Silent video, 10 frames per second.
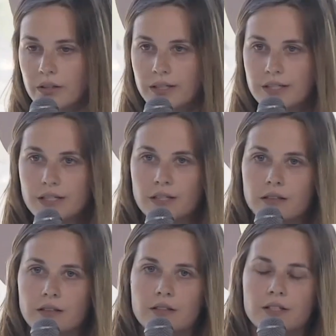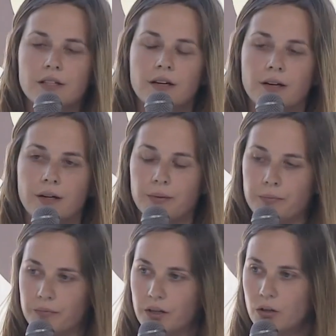there's
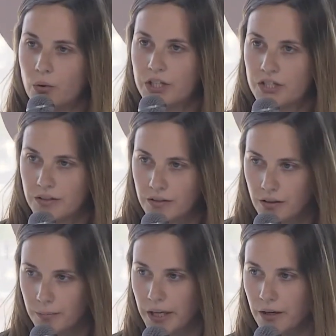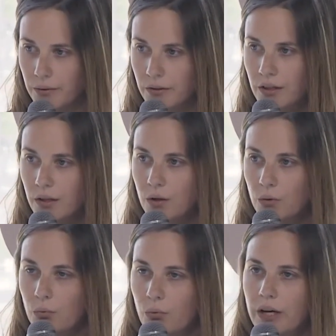a question about
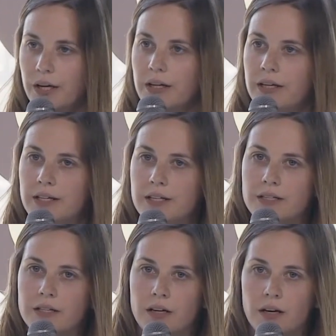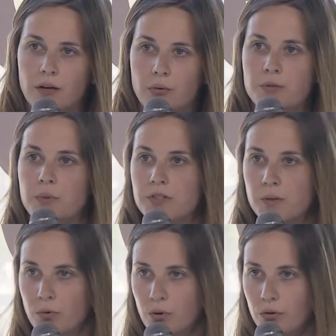what is a
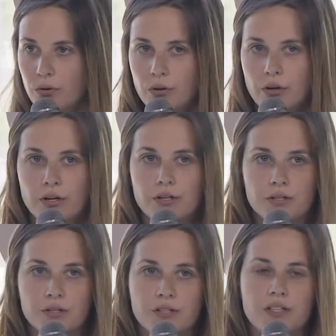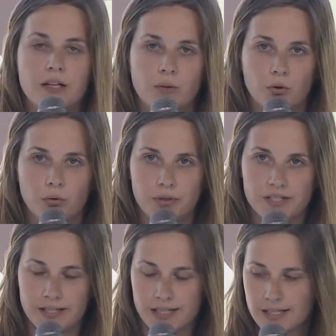responsible or sustainable
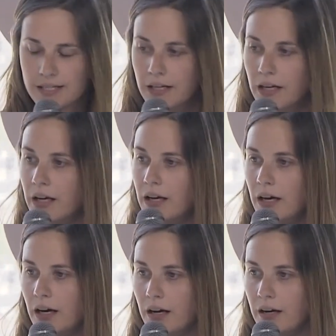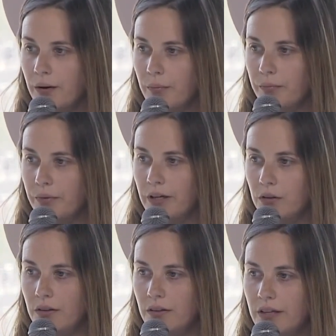business.
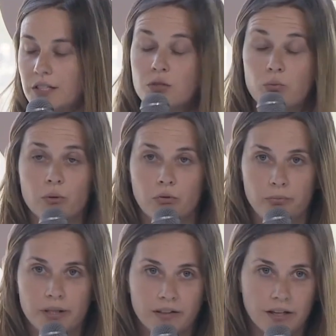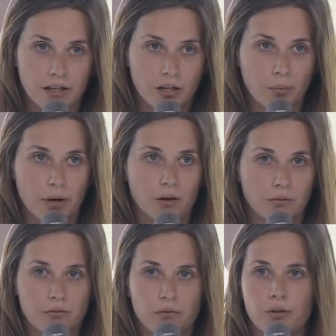And that's what we've been thinking
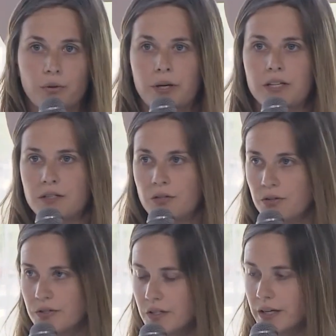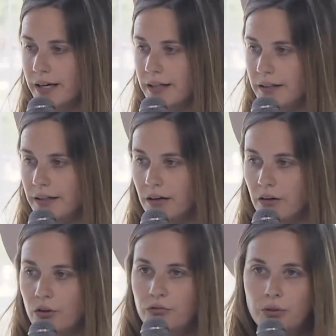about for the past years. And
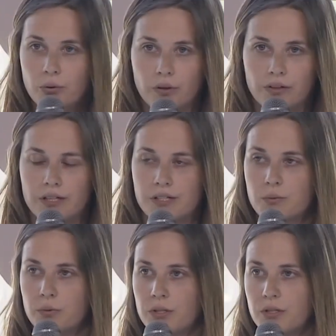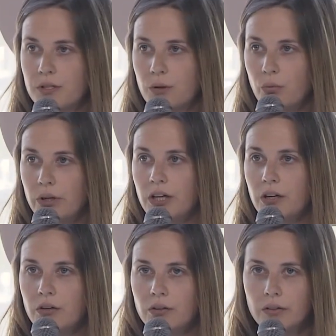our view on this was we
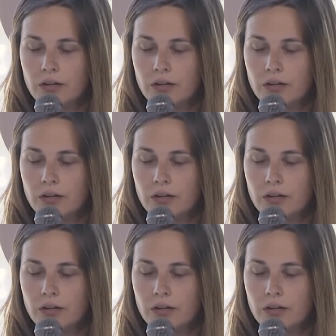can't